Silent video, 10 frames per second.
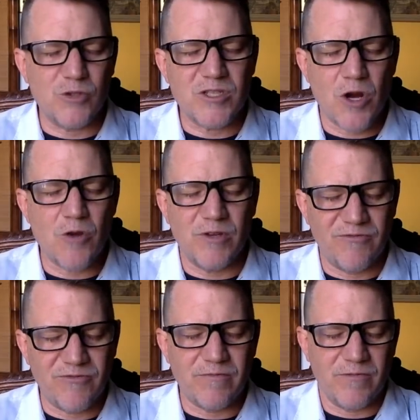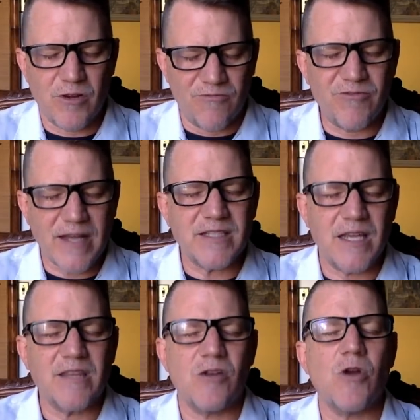will start
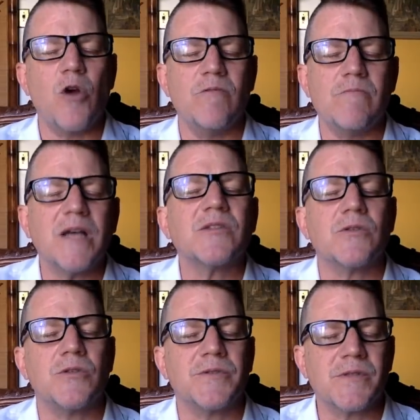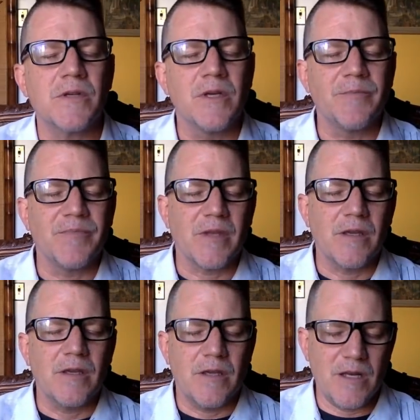flexing their own muscles.
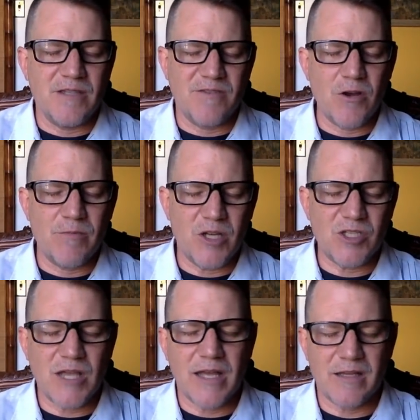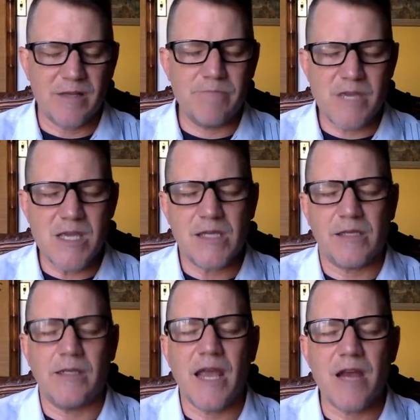It is very much like the meek
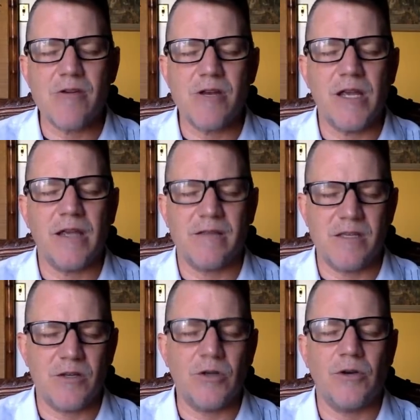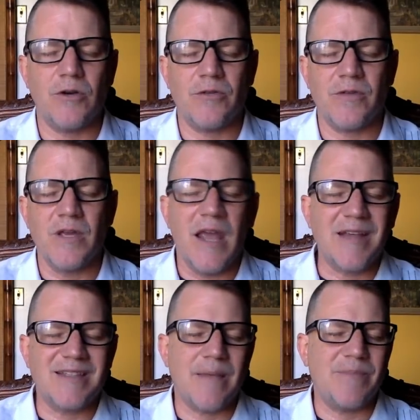inheriting the earth,
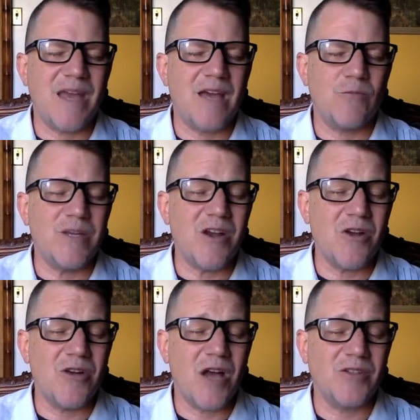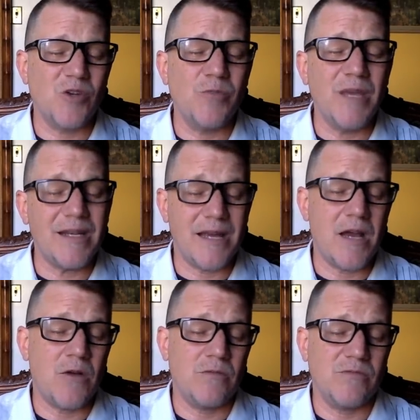except that we are not so meek
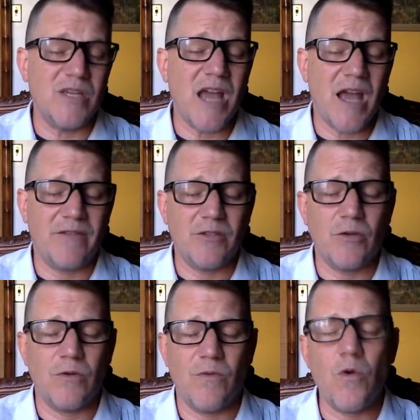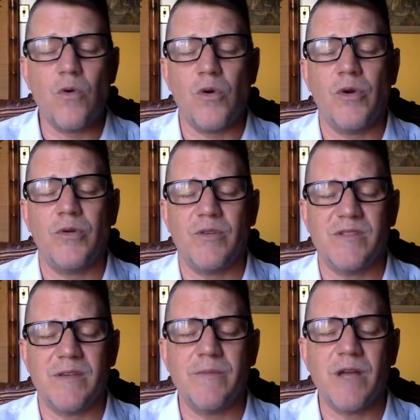now. We have to go forward with
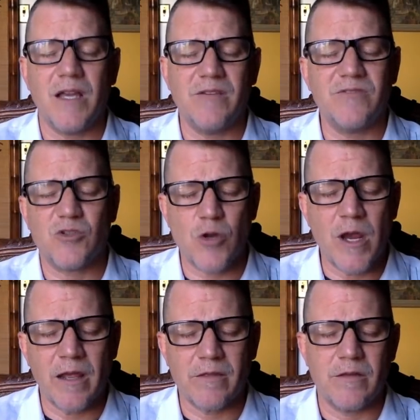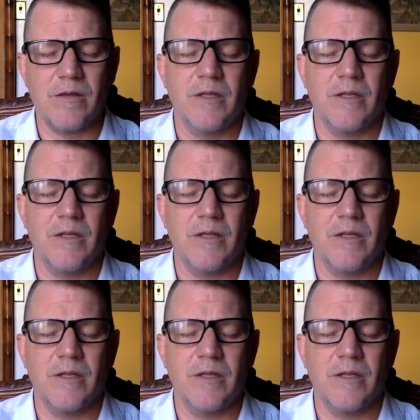some kind of strength.